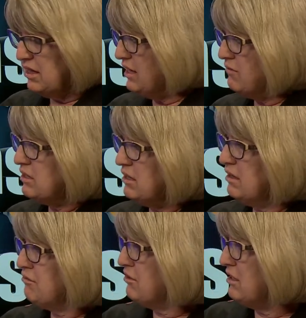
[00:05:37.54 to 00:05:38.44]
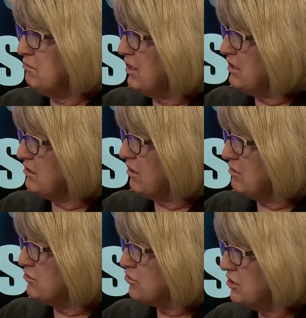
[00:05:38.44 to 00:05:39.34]
even if he'd made
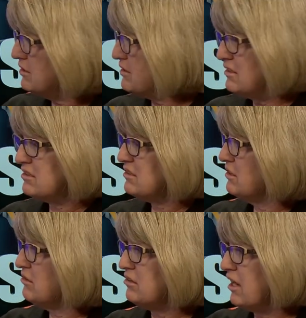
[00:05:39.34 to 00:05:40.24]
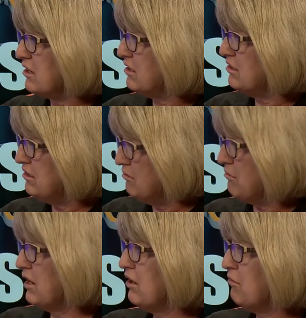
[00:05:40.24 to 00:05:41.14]
another choice, that's still not going to
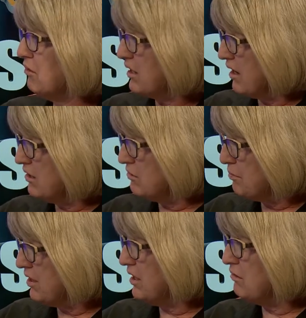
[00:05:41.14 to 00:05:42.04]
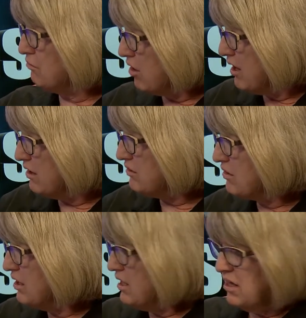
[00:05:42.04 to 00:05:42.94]
derail what God's plan was.
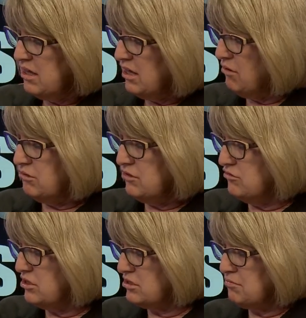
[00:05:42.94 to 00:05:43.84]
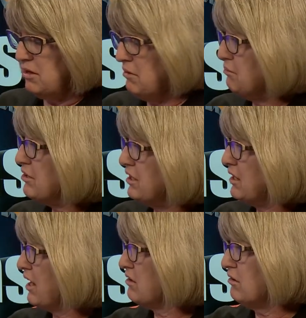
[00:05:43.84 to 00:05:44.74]
Mm-hmm. It would have just maybe played
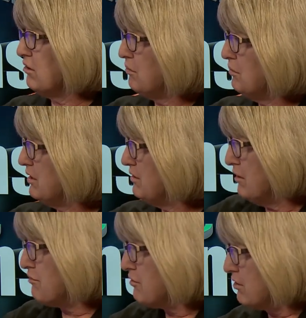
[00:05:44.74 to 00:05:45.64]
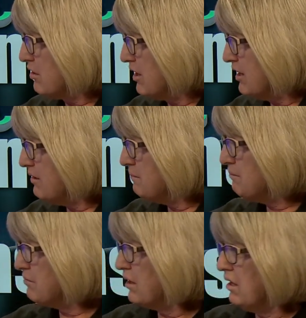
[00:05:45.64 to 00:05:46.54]
out a little bit differently.
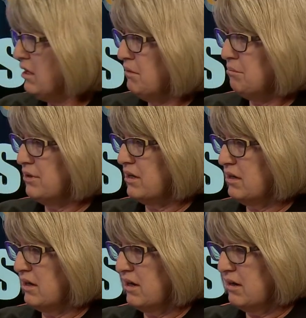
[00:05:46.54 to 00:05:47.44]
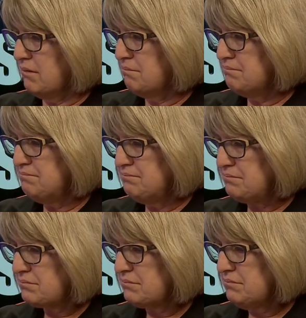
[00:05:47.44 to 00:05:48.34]
Mm-hmm. But
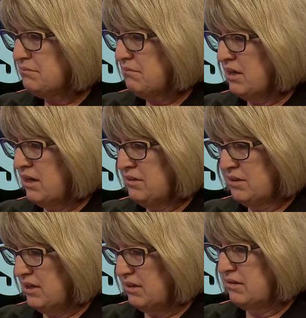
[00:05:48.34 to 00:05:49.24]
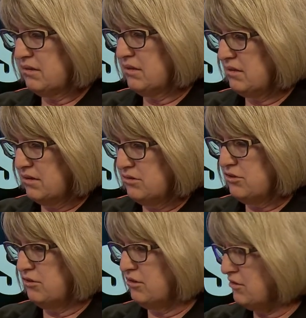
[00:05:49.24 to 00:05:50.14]
I think that
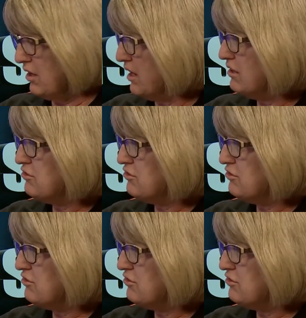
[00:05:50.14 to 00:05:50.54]
Judas had a